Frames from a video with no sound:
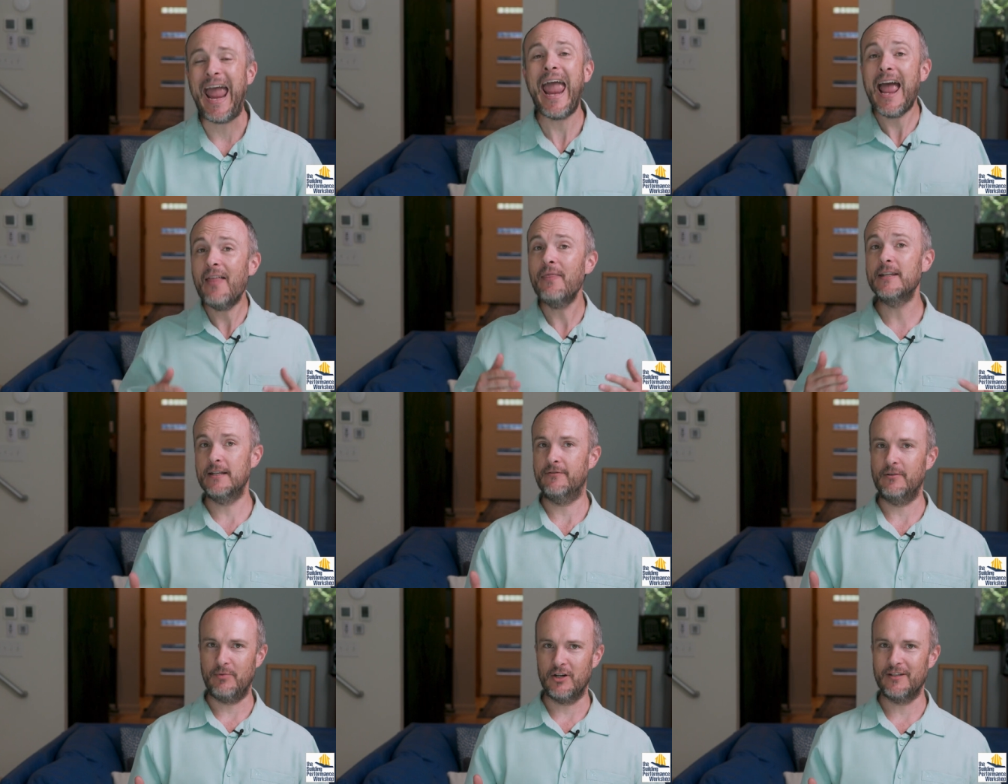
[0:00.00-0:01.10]
And the
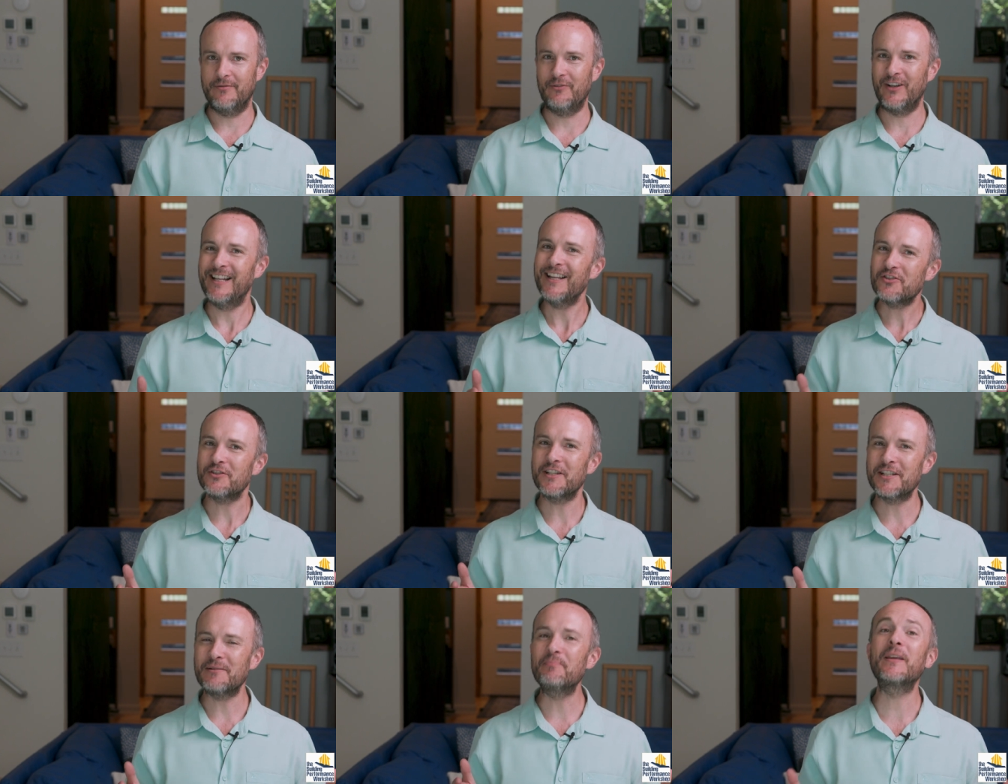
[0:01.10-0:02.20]
different parts of your ventilation
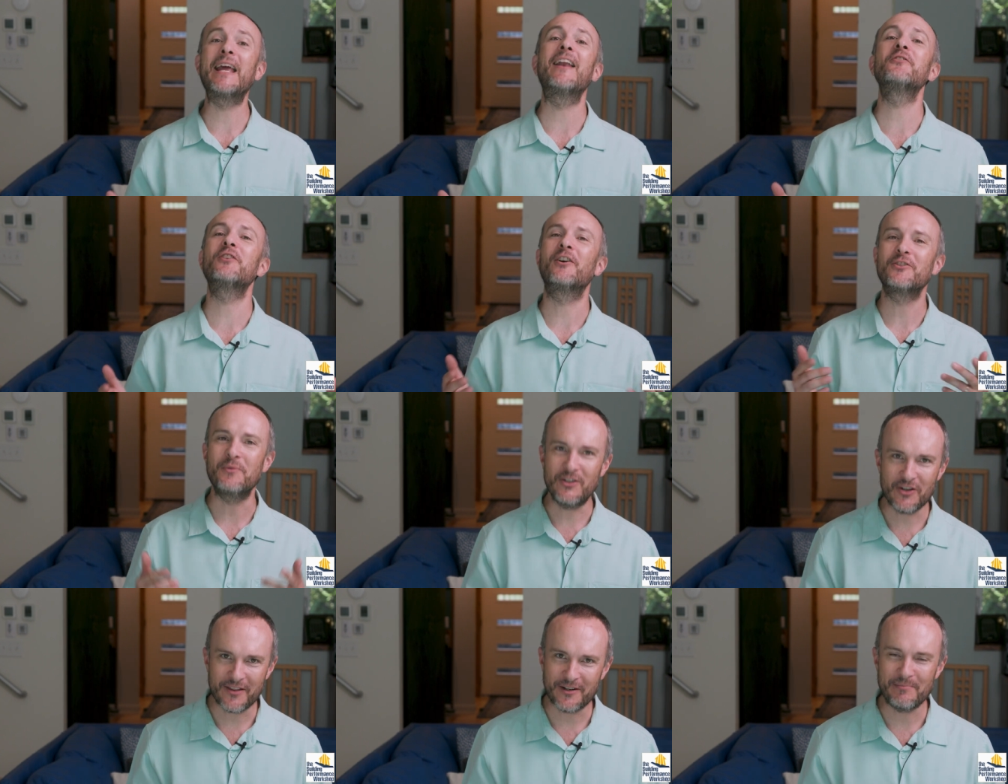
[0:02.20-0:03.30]
system can now talk to
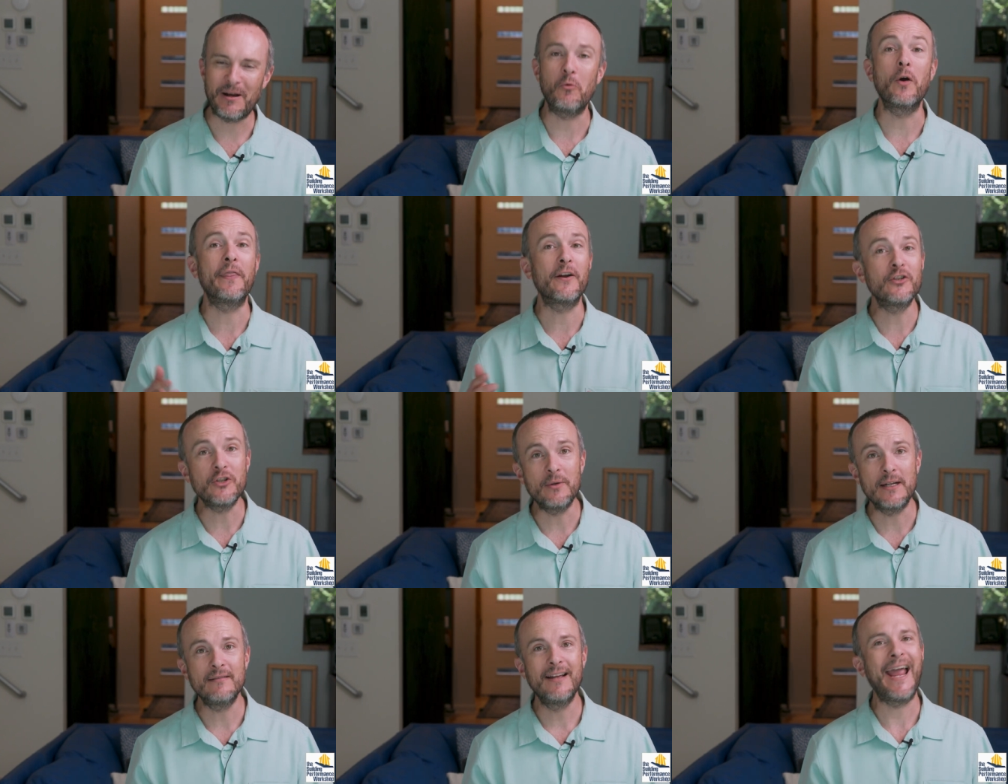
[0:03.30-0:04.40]
each other about what they're
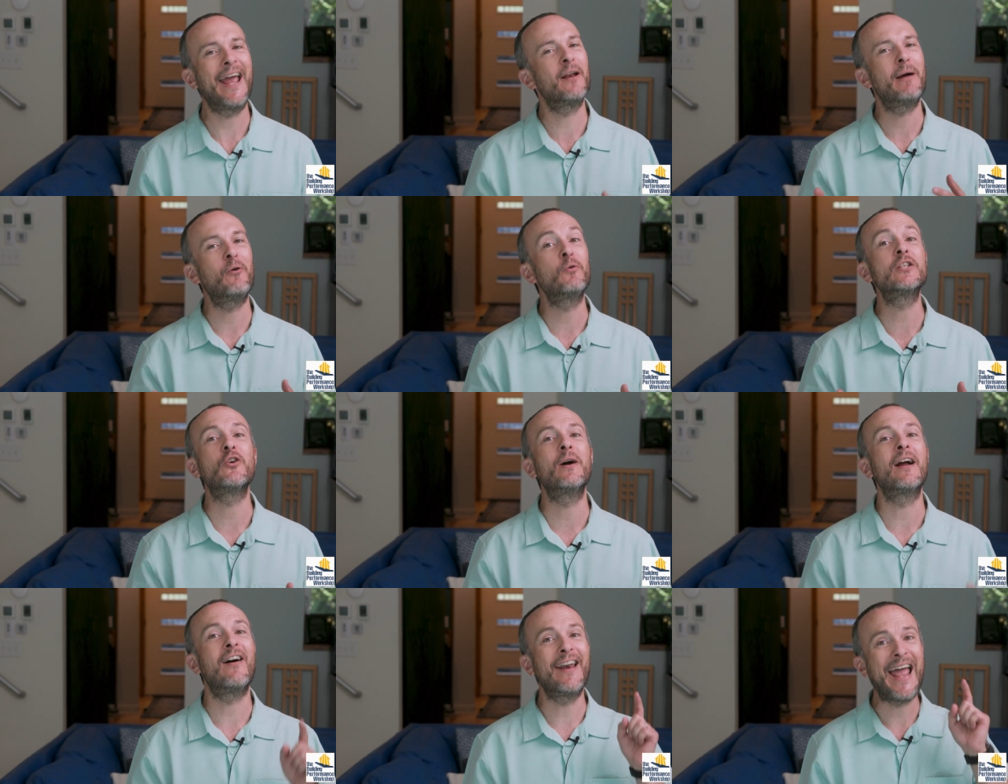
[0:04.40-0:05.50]
doing and about what's
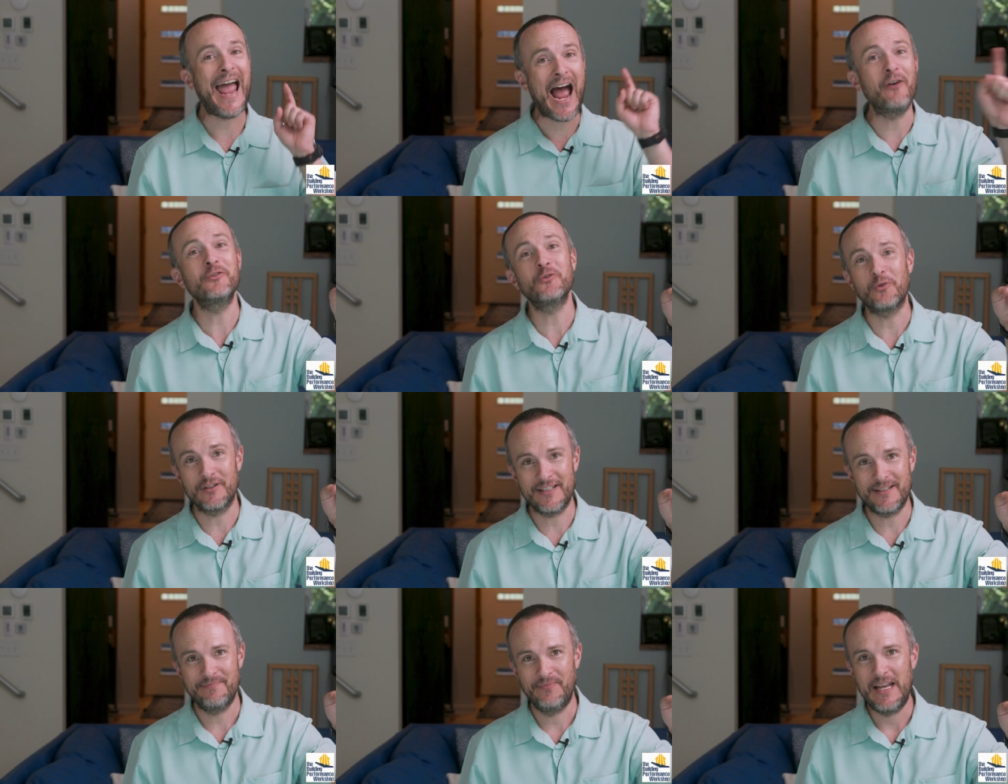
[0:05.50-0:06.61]
going on outdoors.